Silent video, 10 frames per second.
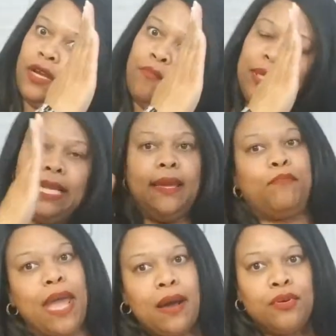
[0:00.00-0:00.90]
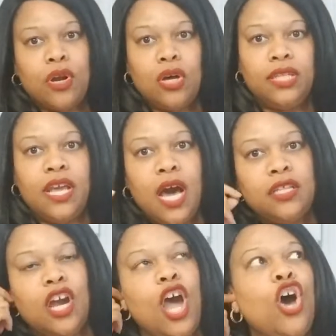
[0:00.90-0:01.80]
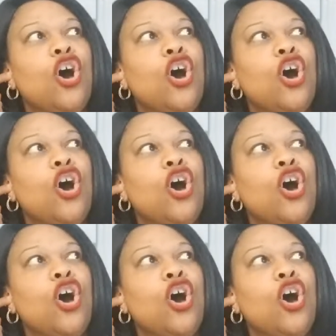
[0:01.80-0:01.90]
completely pebbled on the other.